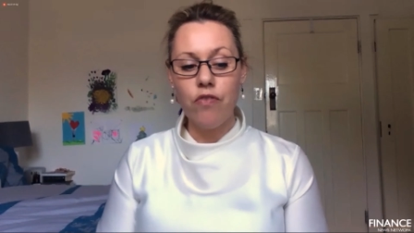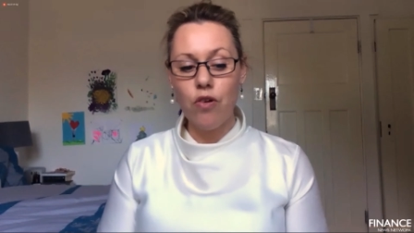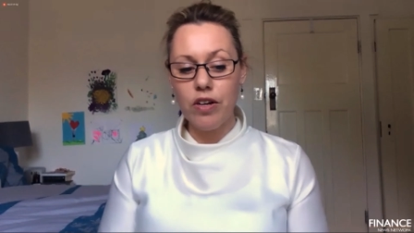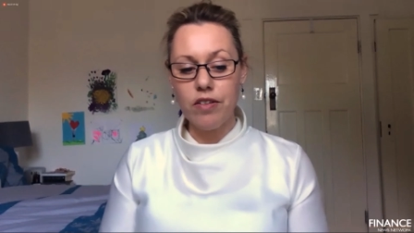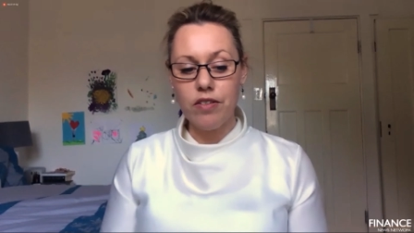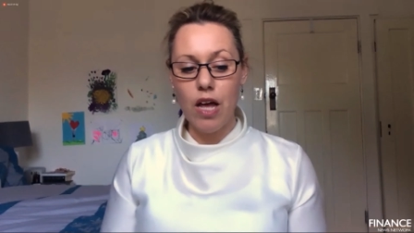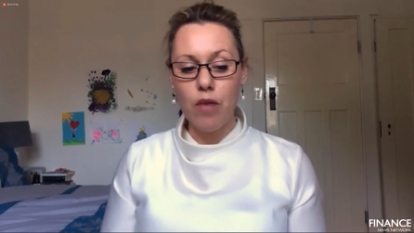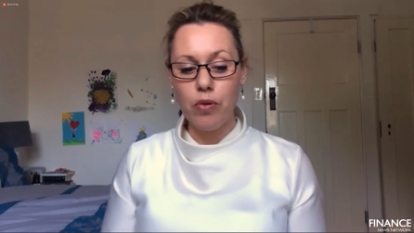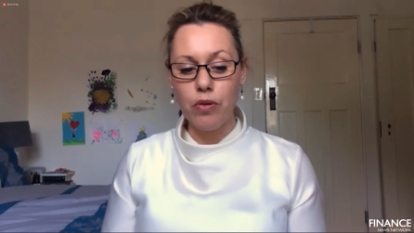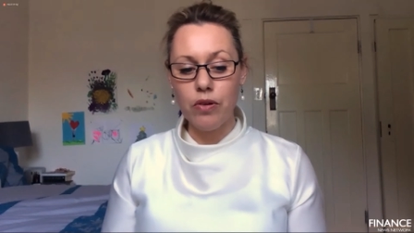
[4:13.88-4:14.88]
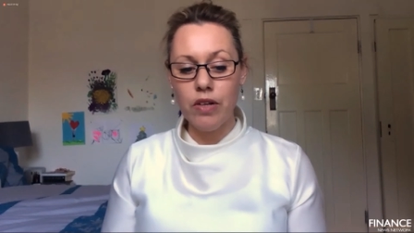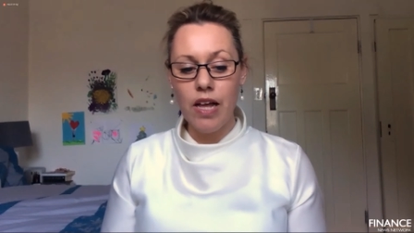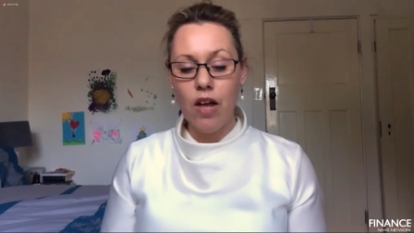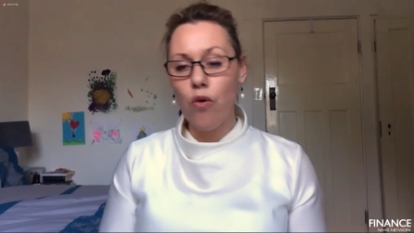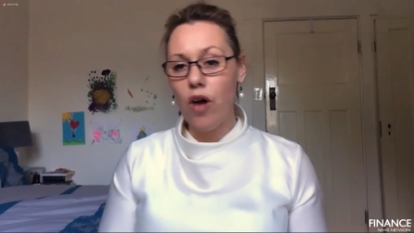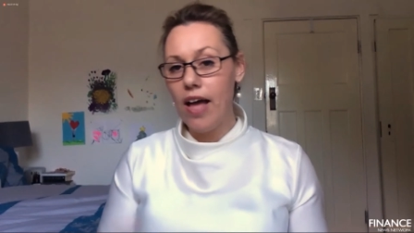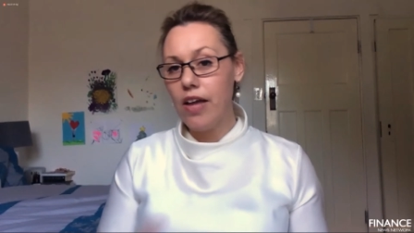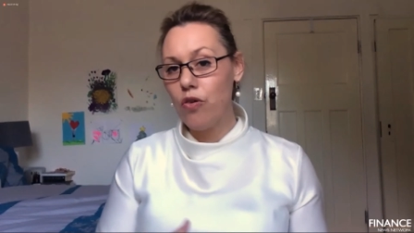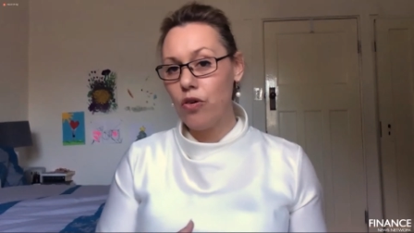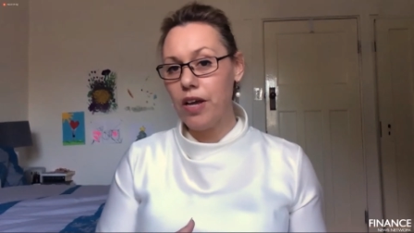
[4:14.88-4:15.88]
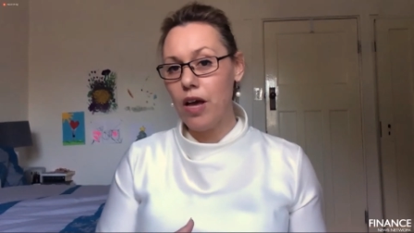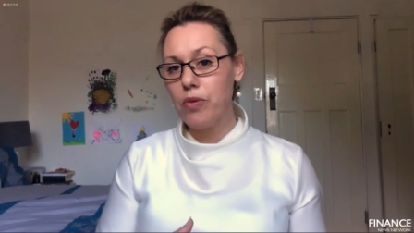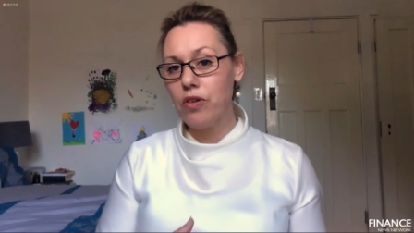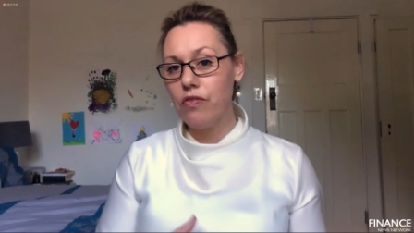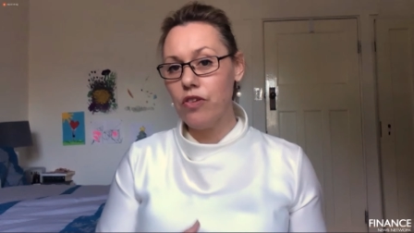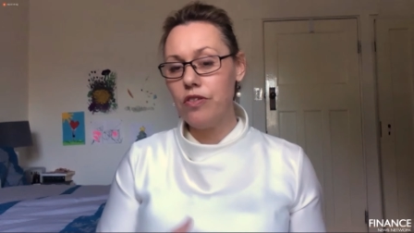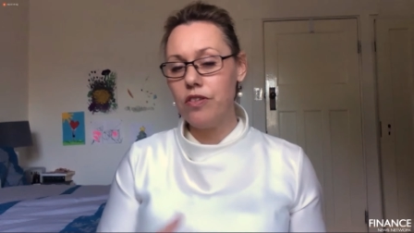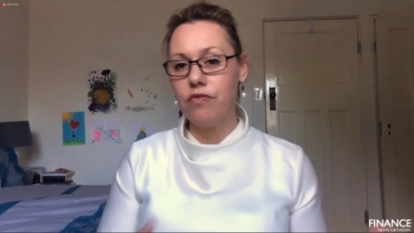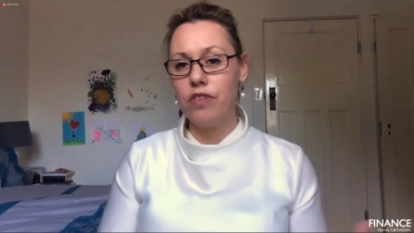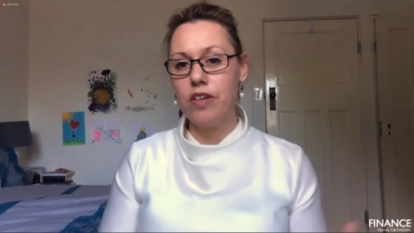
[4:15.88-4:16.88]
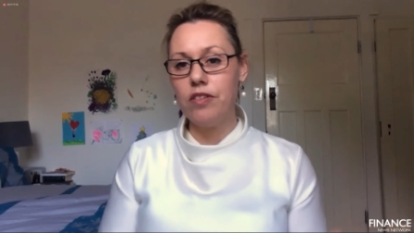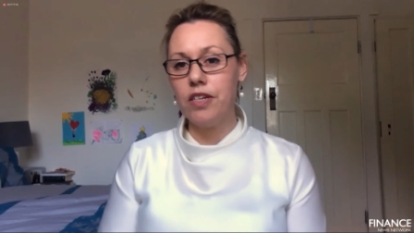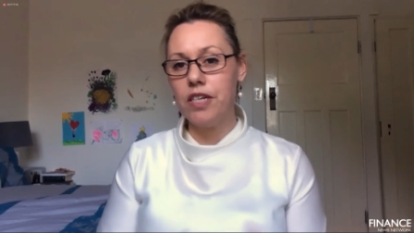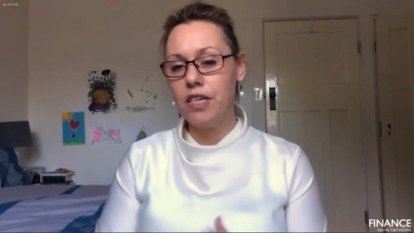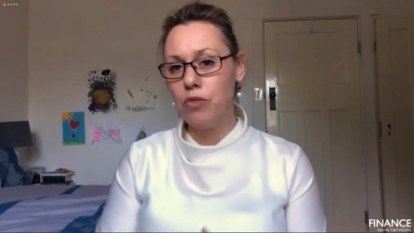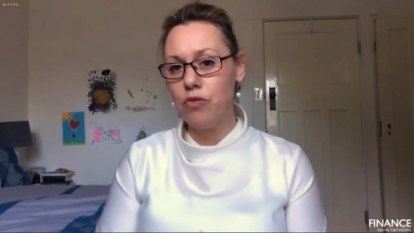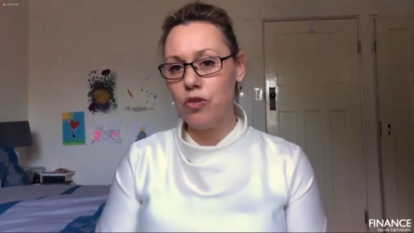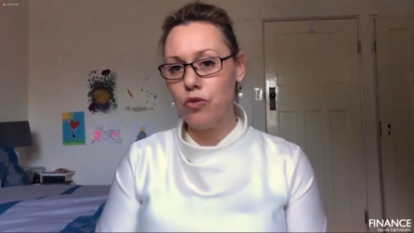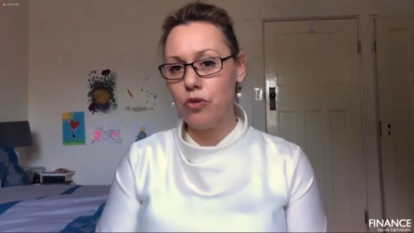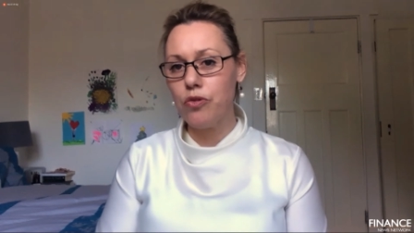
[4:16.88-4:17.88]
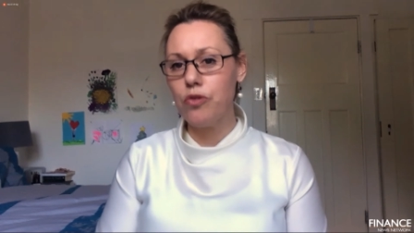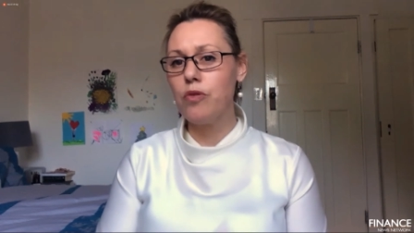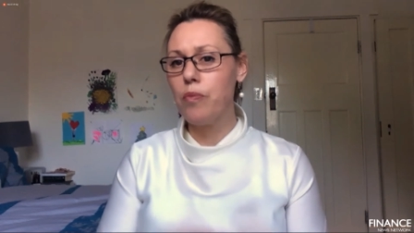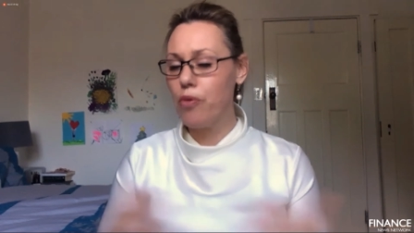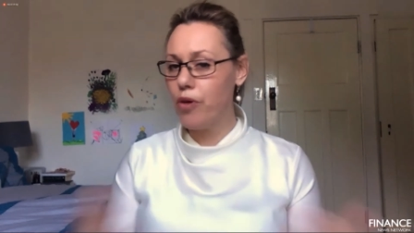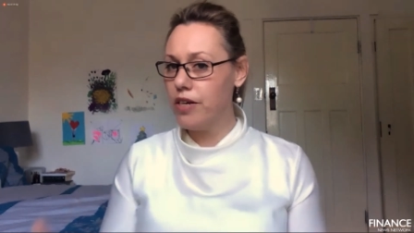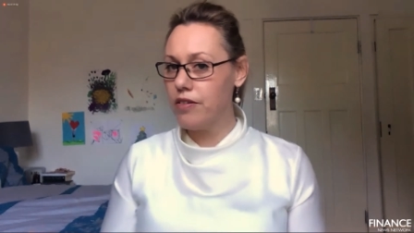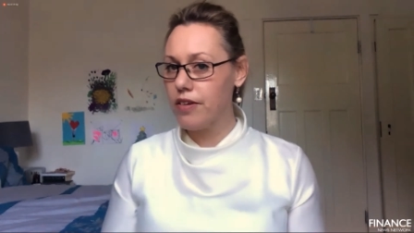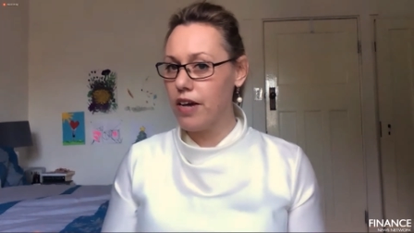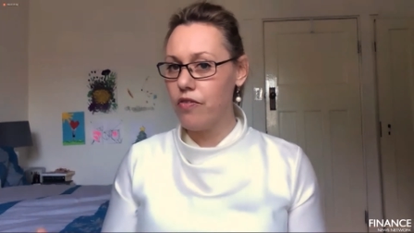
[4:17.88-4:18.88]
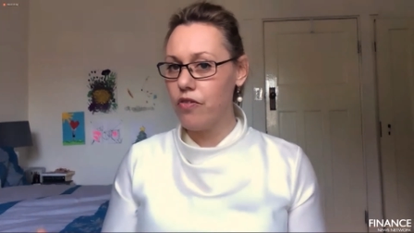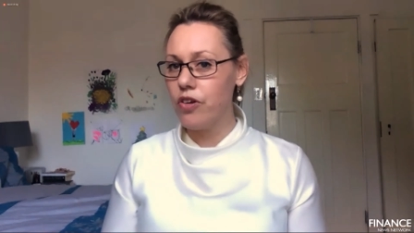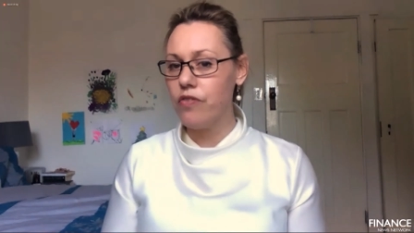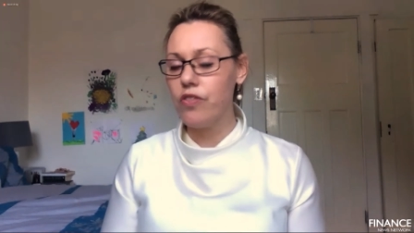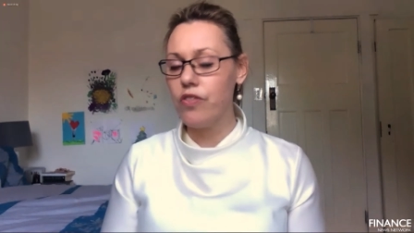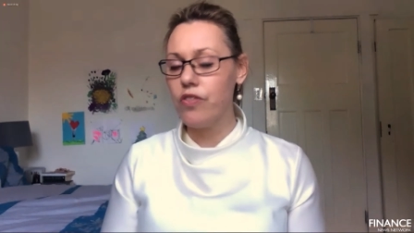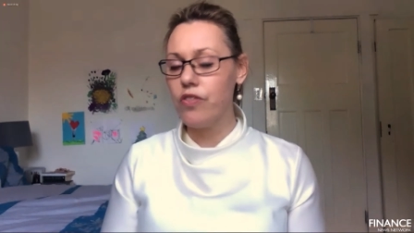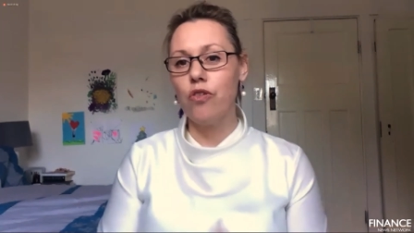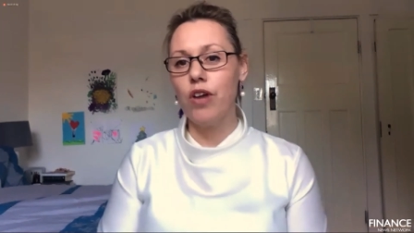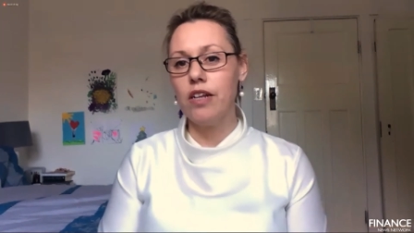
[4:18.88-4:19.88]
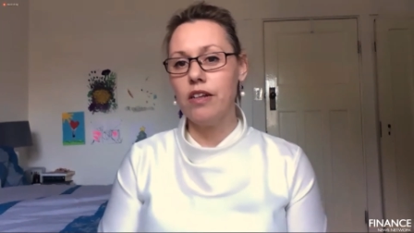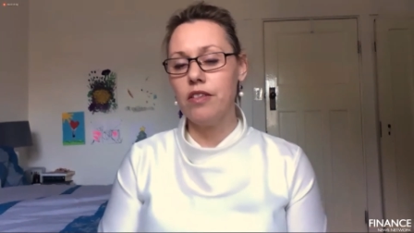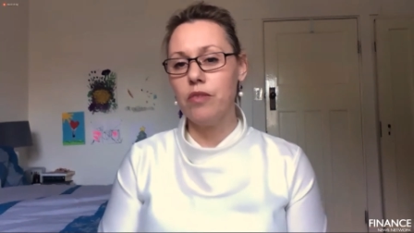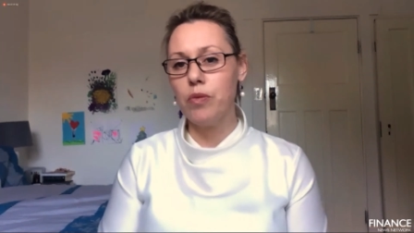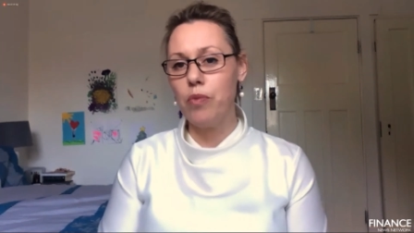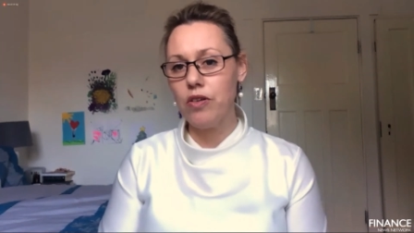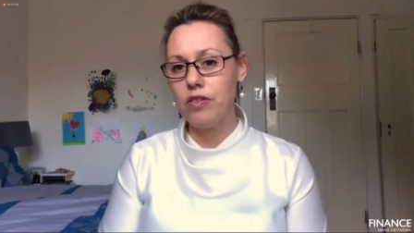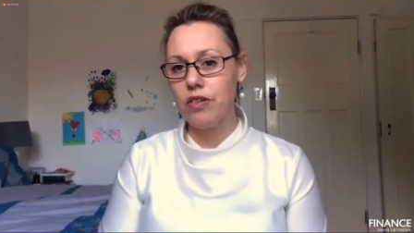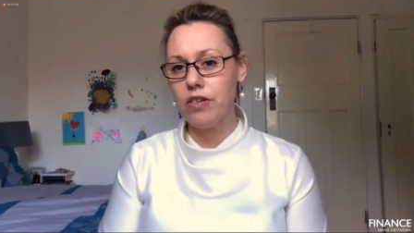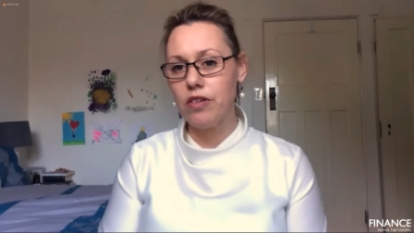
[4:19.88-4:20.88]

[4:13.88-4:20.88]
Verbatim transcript: For example, Acorn Capital first invested in Kidman Resources pre discovery of their Earl Grey lithium deposit.